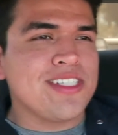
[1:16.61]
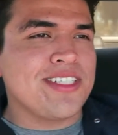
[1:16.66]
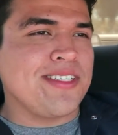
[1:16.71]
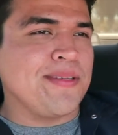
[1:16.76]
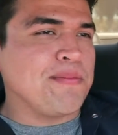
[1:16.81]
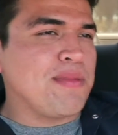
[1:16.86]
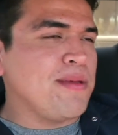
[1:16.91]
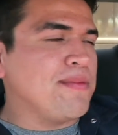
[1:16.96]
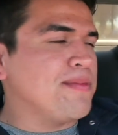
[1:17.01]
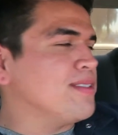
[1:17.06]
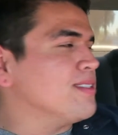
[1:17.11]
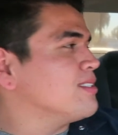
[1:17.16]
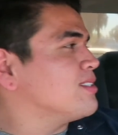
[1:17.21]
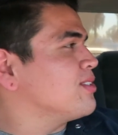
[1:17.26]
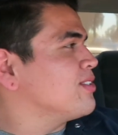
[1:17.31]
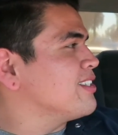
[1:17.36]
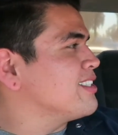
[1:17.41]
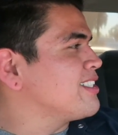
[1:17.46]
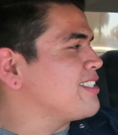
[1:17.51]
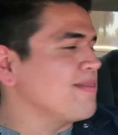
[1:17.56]
some people
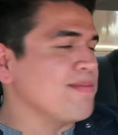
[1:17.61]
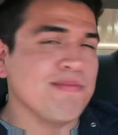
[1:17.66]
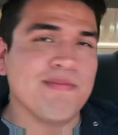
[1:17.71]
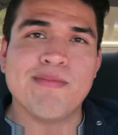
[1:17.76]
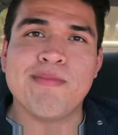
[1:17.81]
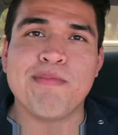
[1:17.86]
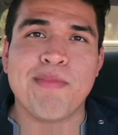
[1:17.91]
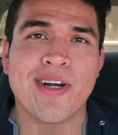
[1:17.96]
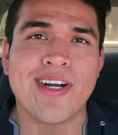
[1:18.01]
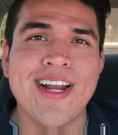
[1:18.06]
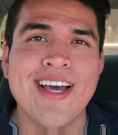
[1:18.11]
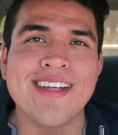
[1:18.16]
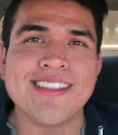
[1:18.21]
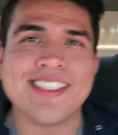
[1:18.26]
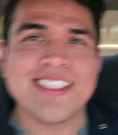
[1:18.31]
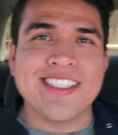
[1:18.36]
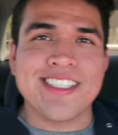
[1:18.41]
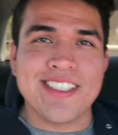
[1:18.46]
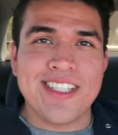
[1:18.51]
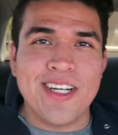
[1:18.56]
doing some burnouts
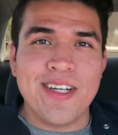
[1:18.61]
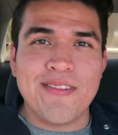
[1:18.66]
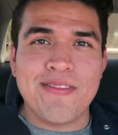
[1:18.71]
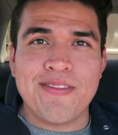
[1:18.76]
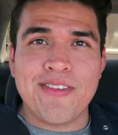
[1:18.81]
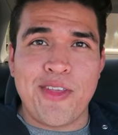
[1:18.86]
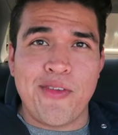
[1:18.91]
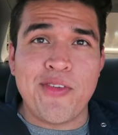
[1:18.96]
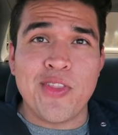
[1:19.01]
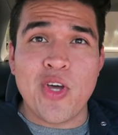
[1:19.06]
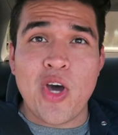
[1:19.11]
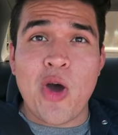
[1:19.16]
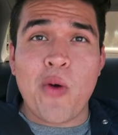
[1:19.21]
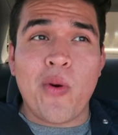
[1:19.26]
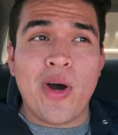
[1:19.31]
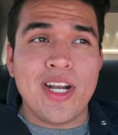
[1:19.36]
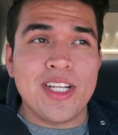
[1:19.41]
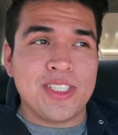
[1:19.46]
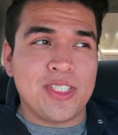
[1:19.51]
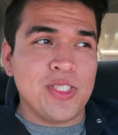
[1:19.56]
and stuff, even though I
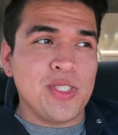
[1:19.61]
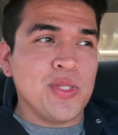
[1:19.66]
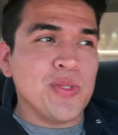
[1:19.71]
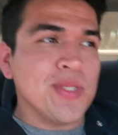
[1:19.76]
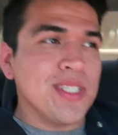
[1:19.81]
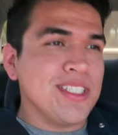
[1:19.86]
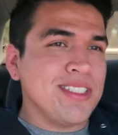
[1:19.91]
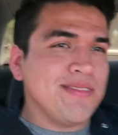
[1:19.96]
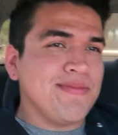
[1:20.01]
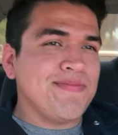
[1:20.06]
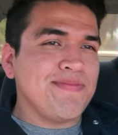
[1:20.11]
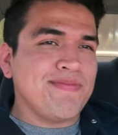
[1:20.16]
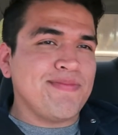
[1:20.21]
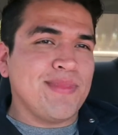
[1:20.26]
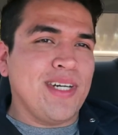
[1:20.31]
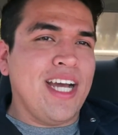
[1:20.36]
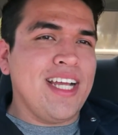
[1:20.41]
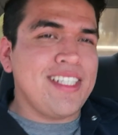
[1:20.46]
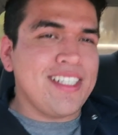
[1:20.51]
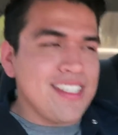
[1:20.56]
wanted to do one,
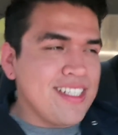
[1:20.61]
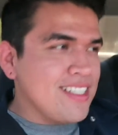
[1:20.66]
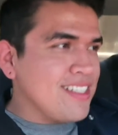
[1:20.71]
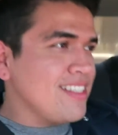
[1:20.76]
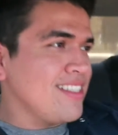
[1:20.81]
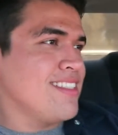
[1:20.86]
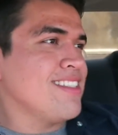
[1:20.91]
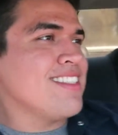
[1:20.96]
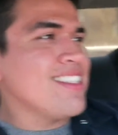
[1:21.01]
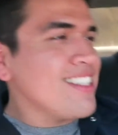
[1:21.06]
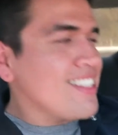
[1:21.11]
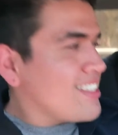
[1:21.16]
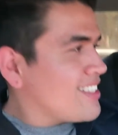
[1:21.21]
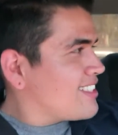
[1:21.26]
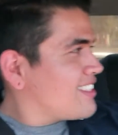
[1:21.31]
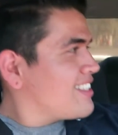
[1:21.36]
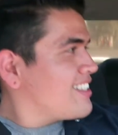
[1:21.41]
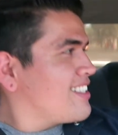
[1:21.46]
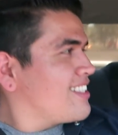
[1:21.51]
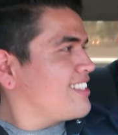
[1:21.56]
but I didn't.
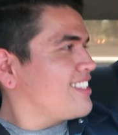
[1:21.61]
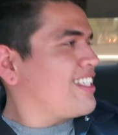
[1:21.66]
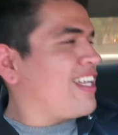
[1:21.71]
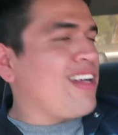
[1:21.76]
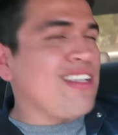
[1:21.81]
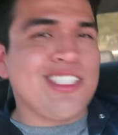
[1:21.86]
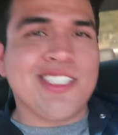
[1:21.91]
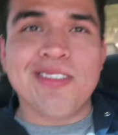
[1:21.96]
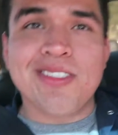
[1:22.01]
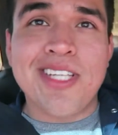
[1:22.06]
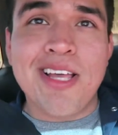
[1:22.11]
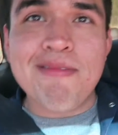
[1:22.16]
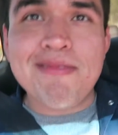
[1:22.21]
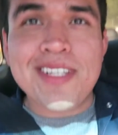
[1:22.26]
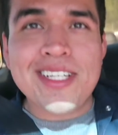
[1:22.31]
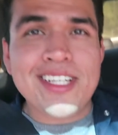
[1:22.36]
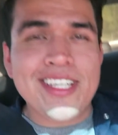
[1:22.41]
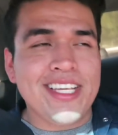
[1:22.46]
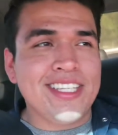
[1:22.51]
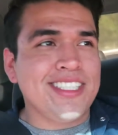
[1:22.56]
I'm also
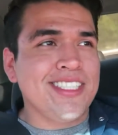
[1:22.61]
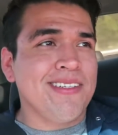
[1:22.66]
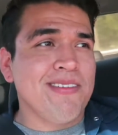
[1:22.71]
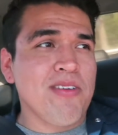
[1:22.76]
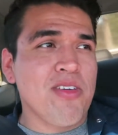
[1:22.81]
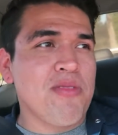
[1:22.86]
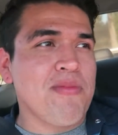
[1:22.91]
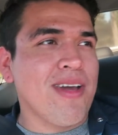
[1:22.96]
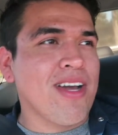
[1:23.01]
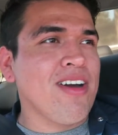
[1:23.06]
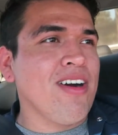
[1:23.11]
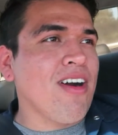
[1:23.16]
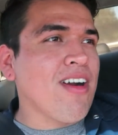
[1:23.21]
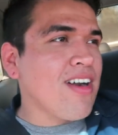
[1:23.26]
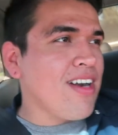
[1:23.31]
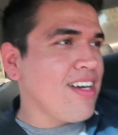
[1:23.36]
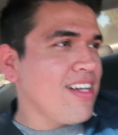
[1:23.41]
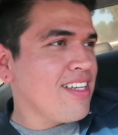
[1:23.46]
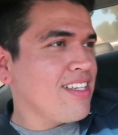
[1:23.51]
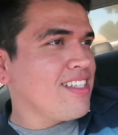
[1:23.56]
tempted to hit someone with my car.
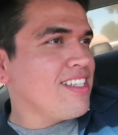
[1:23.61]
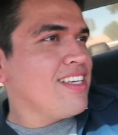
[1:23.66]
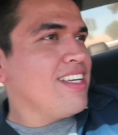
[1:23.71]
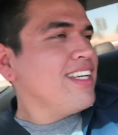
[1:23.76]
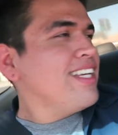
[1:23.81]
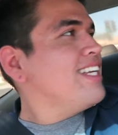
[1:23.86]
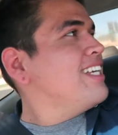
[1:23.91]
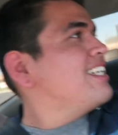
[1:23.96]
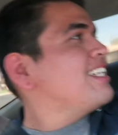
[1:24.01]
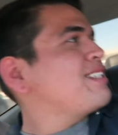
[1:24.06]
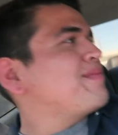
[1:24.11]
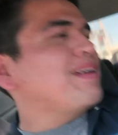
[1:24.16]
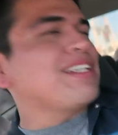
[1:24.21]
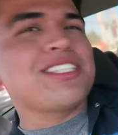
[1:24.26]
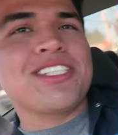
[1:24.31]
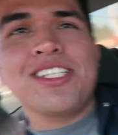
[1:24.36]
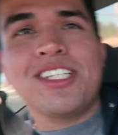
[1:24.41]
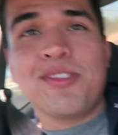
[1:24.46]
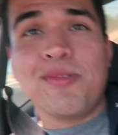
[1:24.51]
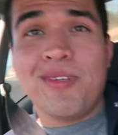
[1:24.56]

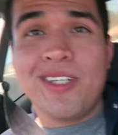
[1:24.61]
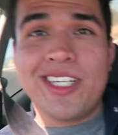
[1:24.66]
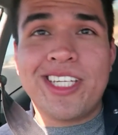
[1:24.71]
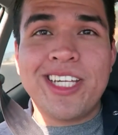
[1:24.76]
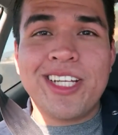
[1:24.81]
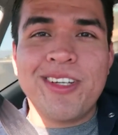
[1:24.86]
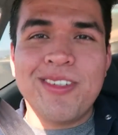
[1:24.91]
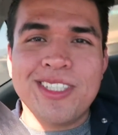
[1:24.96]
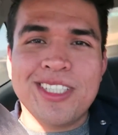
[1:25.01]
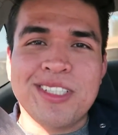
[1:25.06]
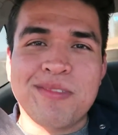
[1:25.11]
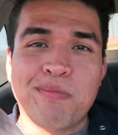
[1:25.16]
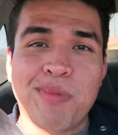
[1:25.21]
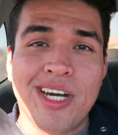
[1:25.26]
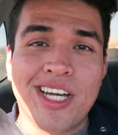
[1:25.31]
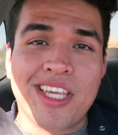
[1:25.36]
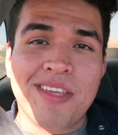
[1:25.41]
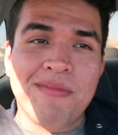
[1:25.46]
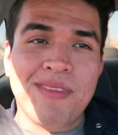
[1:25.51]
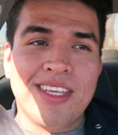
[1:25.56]
Especially this one kid who was just
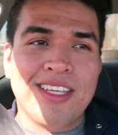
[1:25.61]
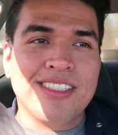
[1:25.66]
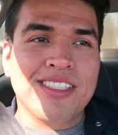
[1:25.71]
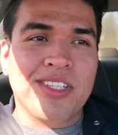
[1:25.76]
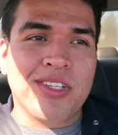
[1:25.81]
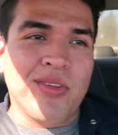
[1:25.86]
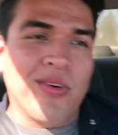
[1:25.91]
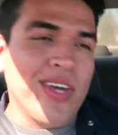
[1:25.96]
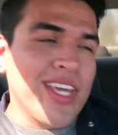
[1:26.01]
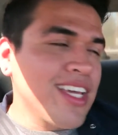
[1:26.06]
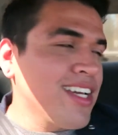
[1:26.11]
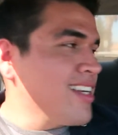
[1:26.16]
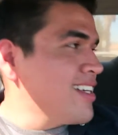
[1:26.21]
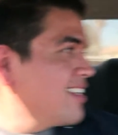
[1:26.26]
bugging me is annoying.